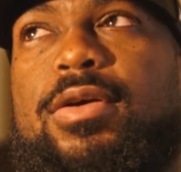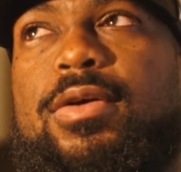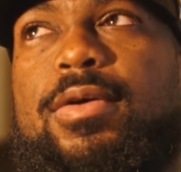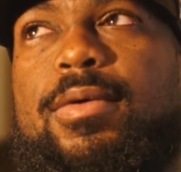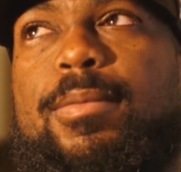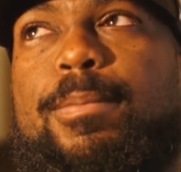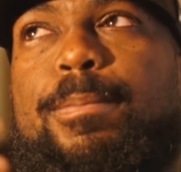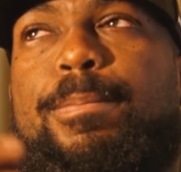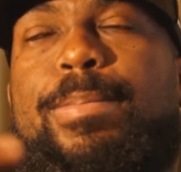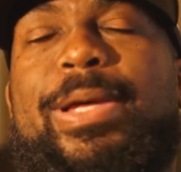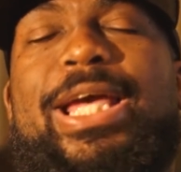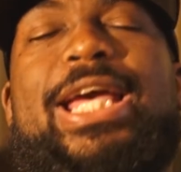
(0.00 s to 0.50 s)

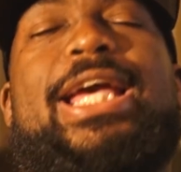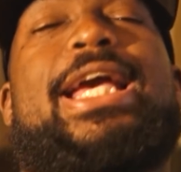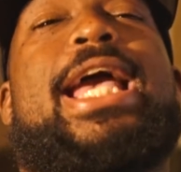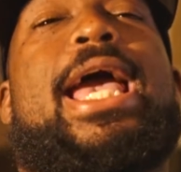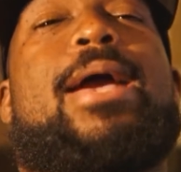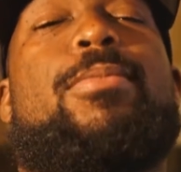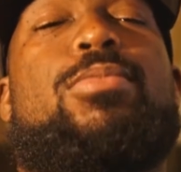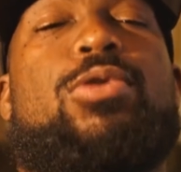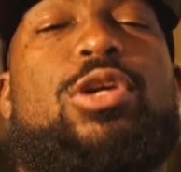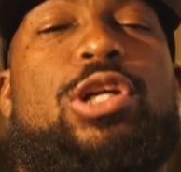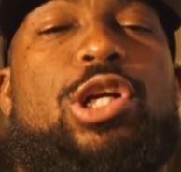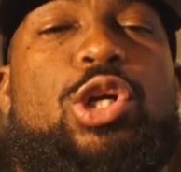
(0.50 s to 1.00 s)
being
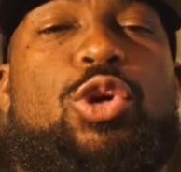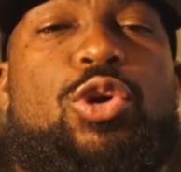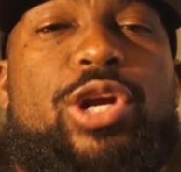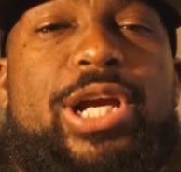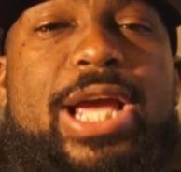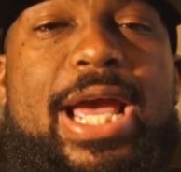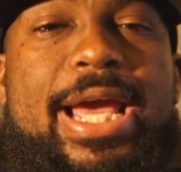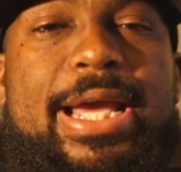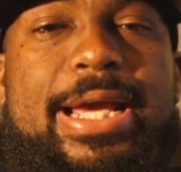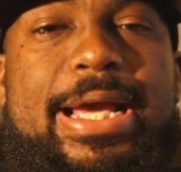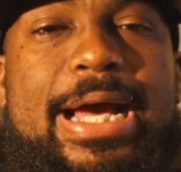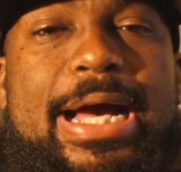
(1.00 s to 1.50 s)
able to
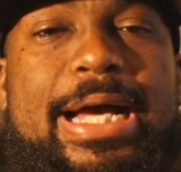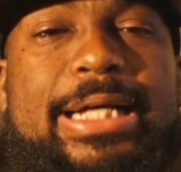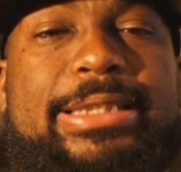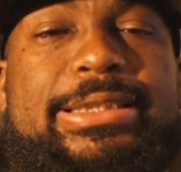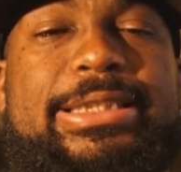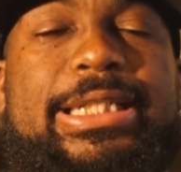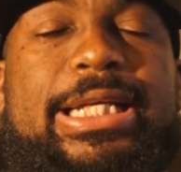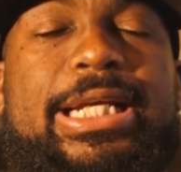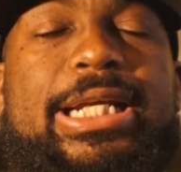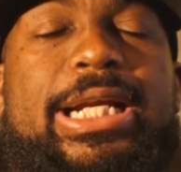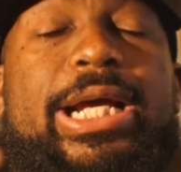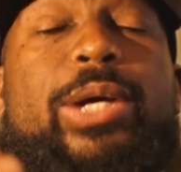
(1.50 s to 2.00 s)
create
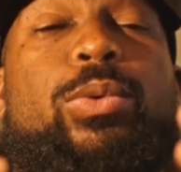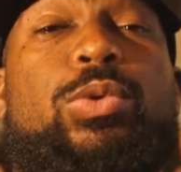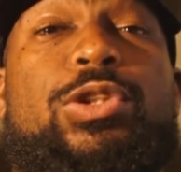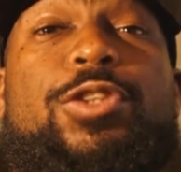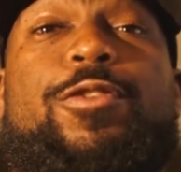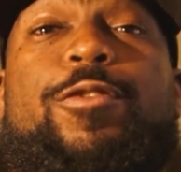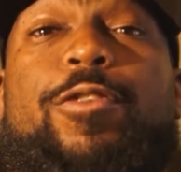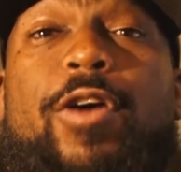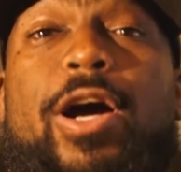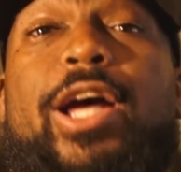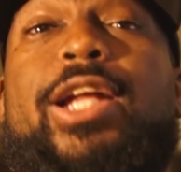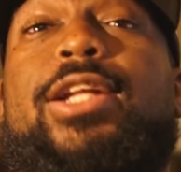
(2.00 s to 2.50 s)
content. It was
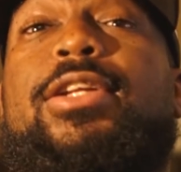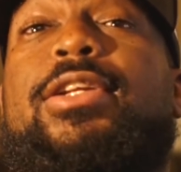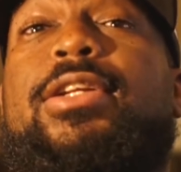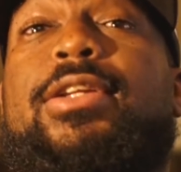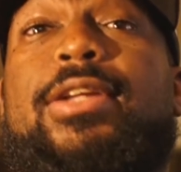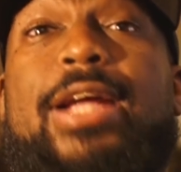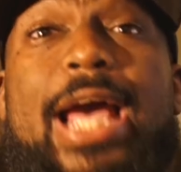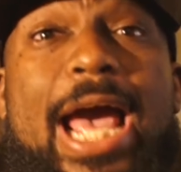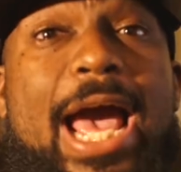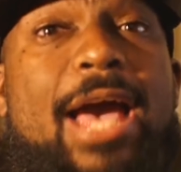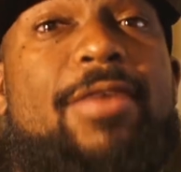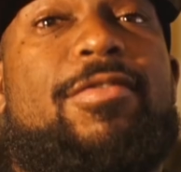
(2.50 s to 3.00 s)
fun
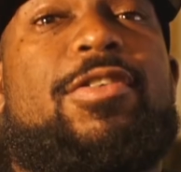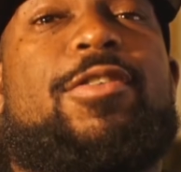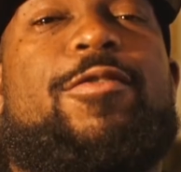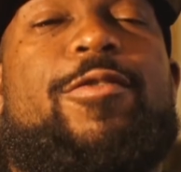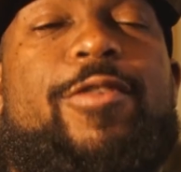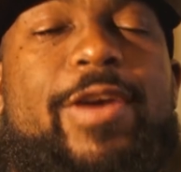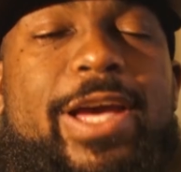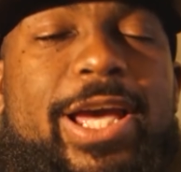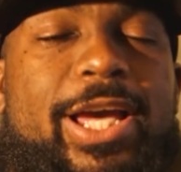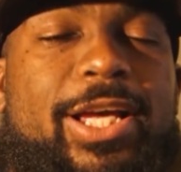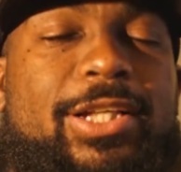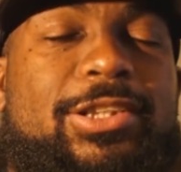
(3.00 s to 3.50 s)
having
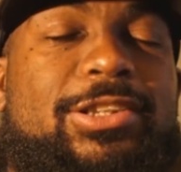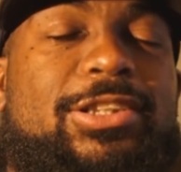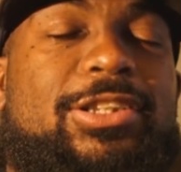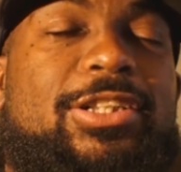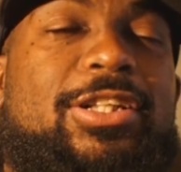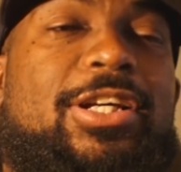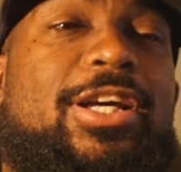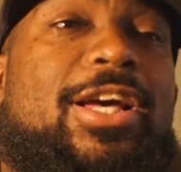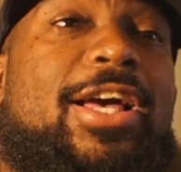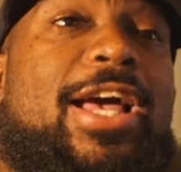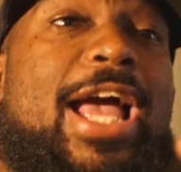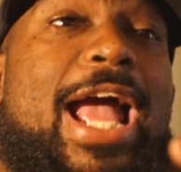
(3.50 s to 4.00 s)
fans.
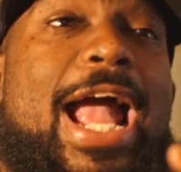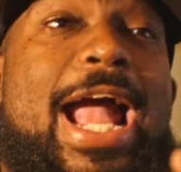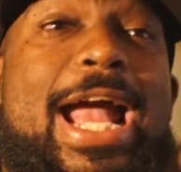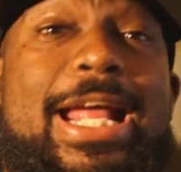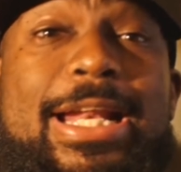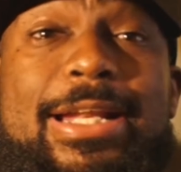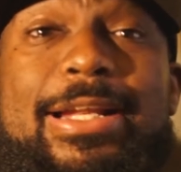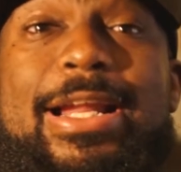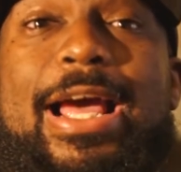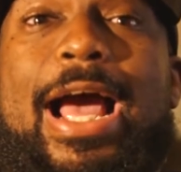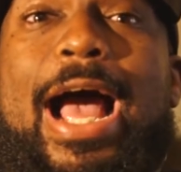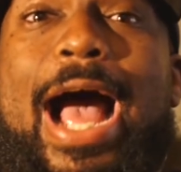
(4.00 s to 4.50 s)

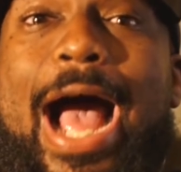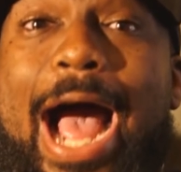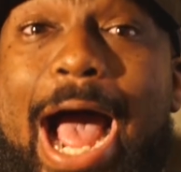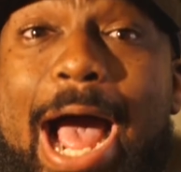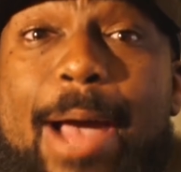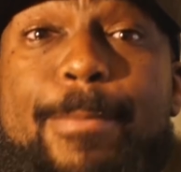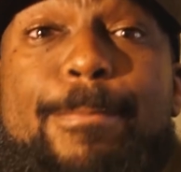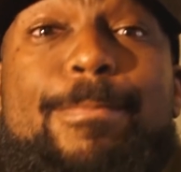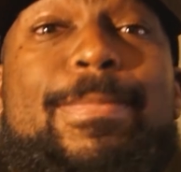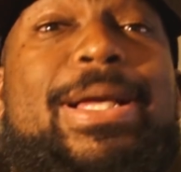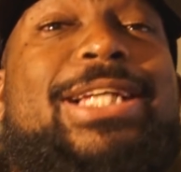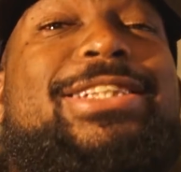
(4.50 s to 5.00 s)
And
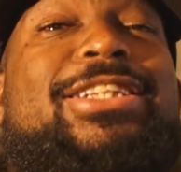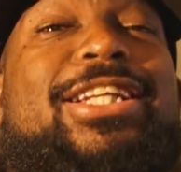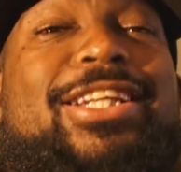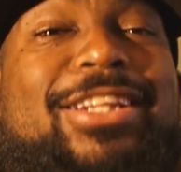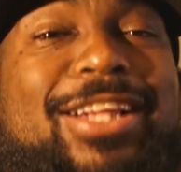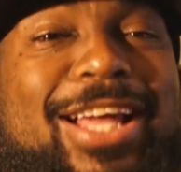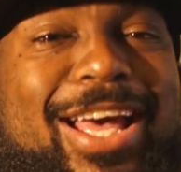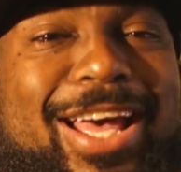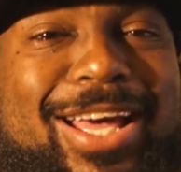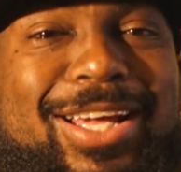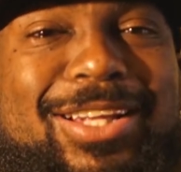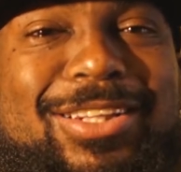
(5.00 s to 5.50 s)
I'm missing
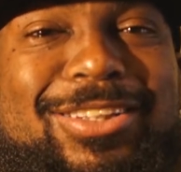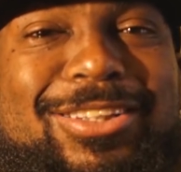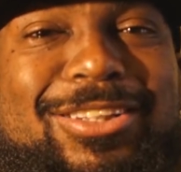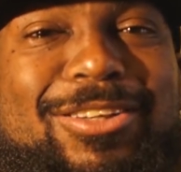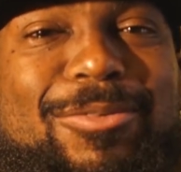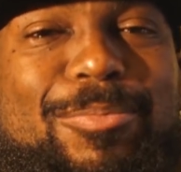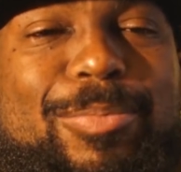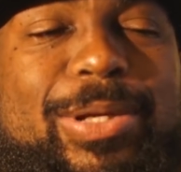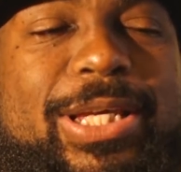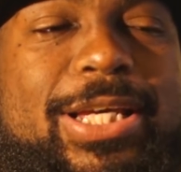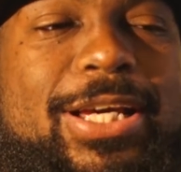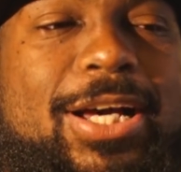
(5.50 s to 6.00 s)
that
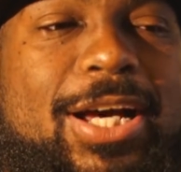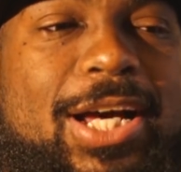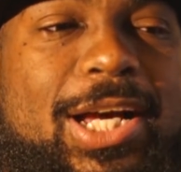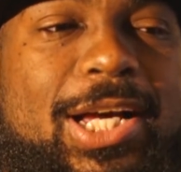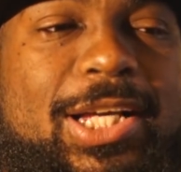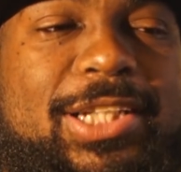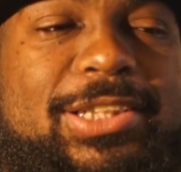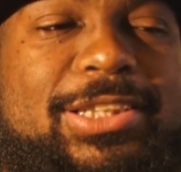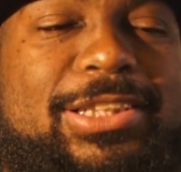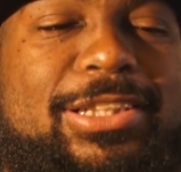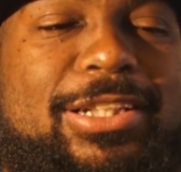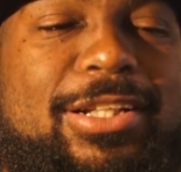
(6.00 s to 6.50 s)

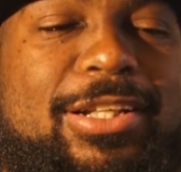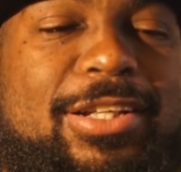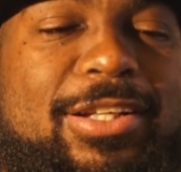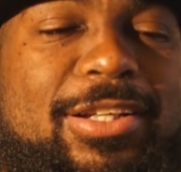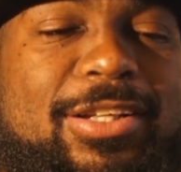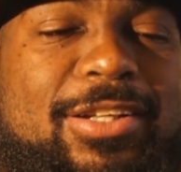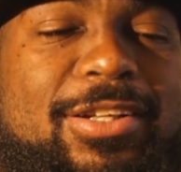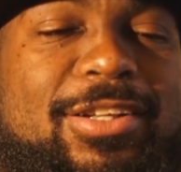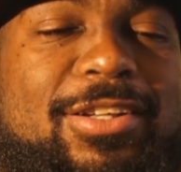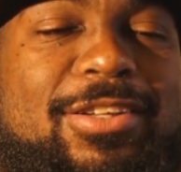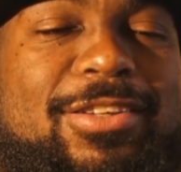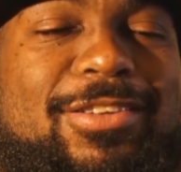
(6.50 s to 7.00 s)
because
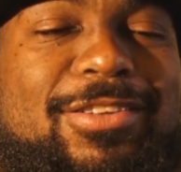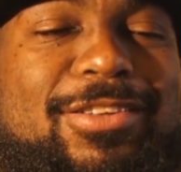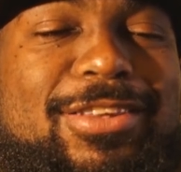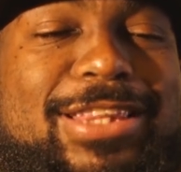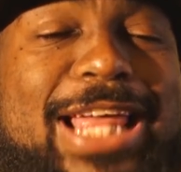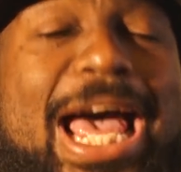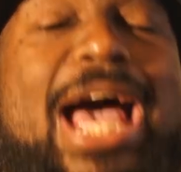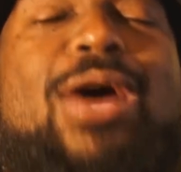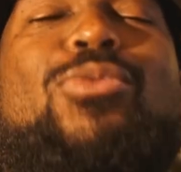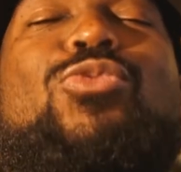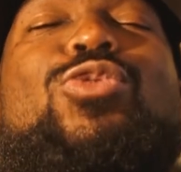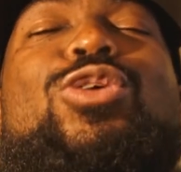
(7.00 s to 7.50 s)

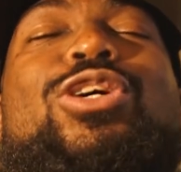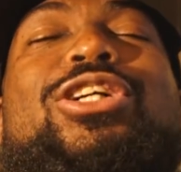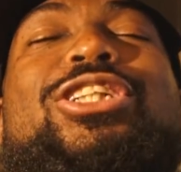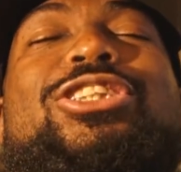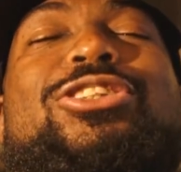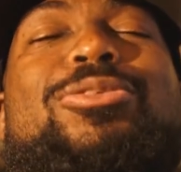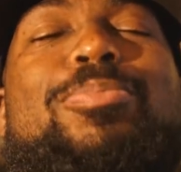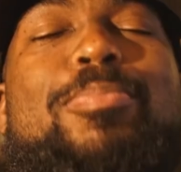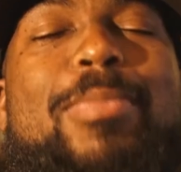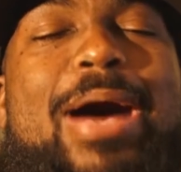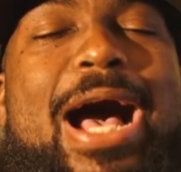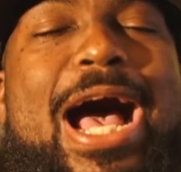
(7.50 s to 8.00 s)
that was
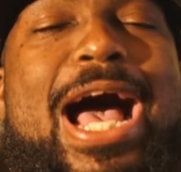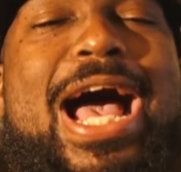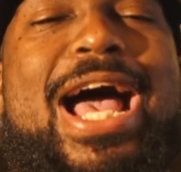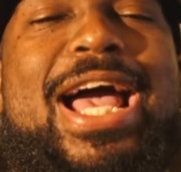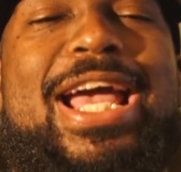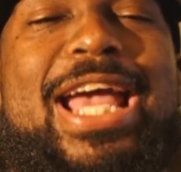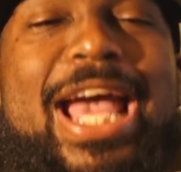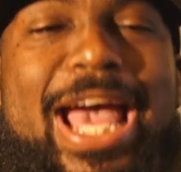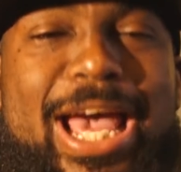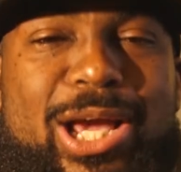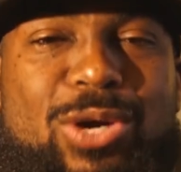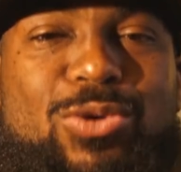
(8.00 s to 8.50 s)
my
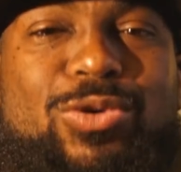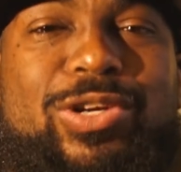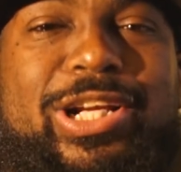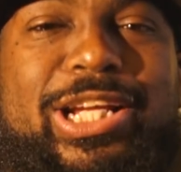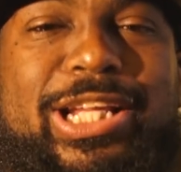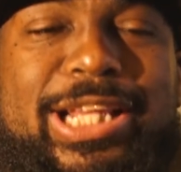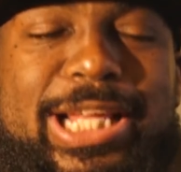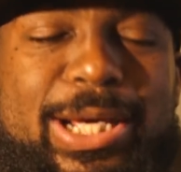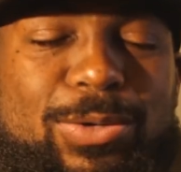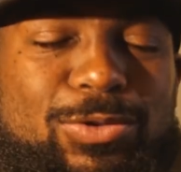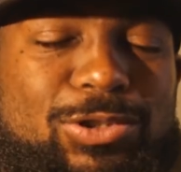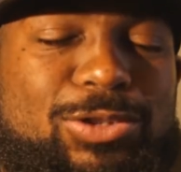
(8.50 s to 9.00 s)
equity.
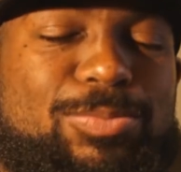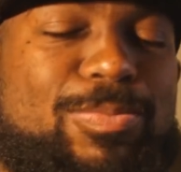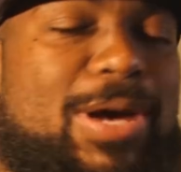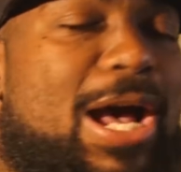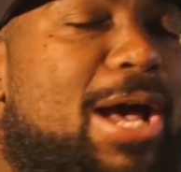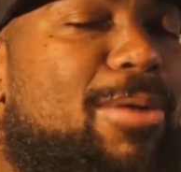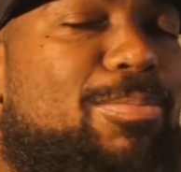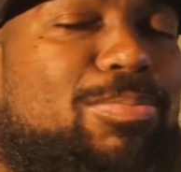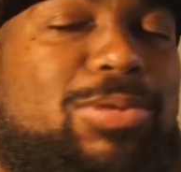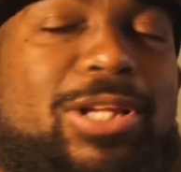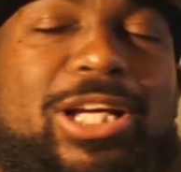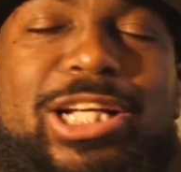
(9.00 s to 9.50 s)
That was my
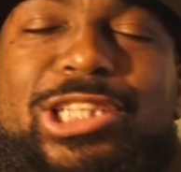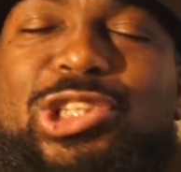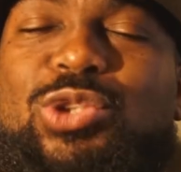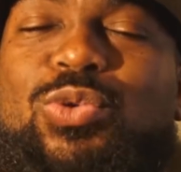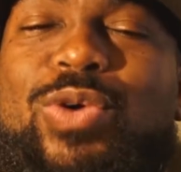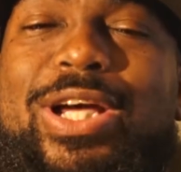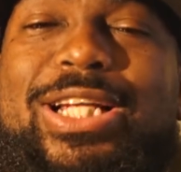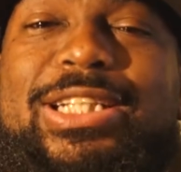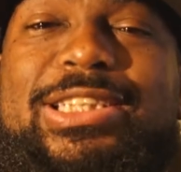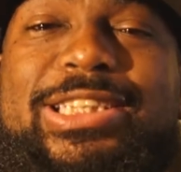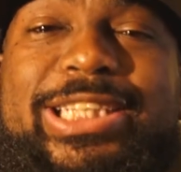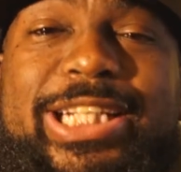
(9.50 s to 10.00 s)
blood,
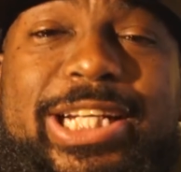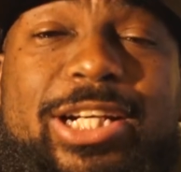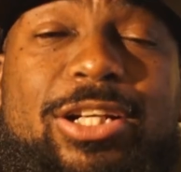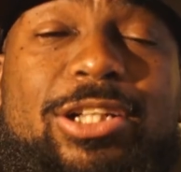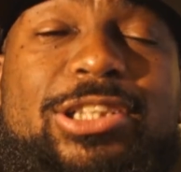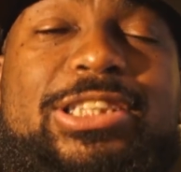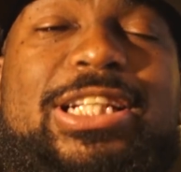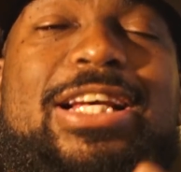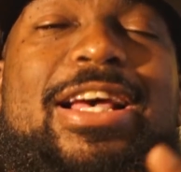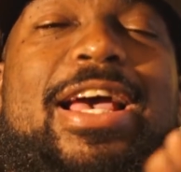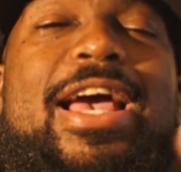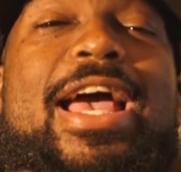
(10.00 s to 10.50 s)
sweat, and tears.
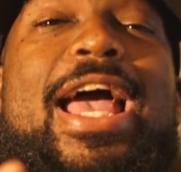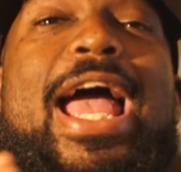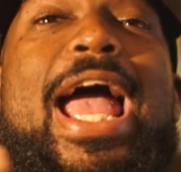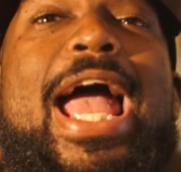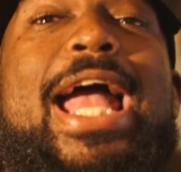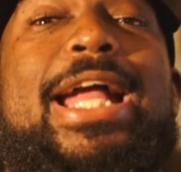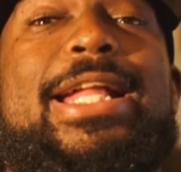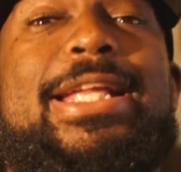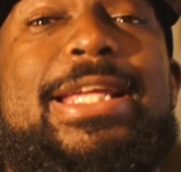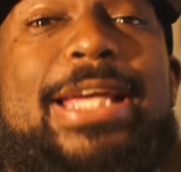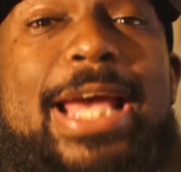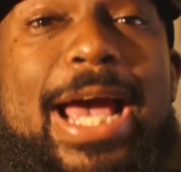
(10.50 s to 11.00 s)

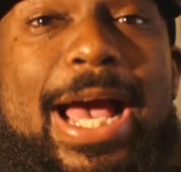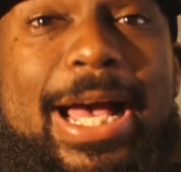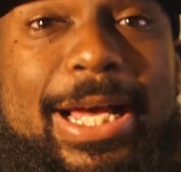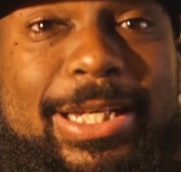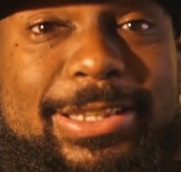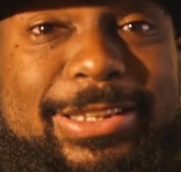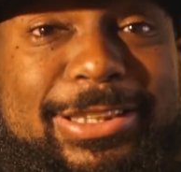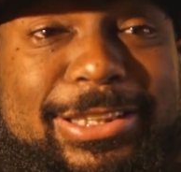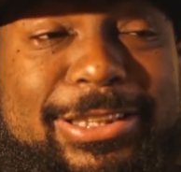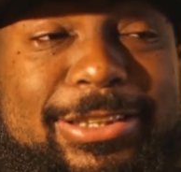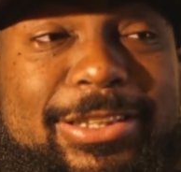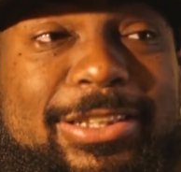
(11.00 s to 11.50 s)
And
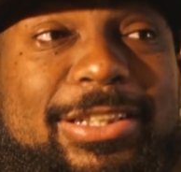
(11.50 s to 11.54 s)
yes,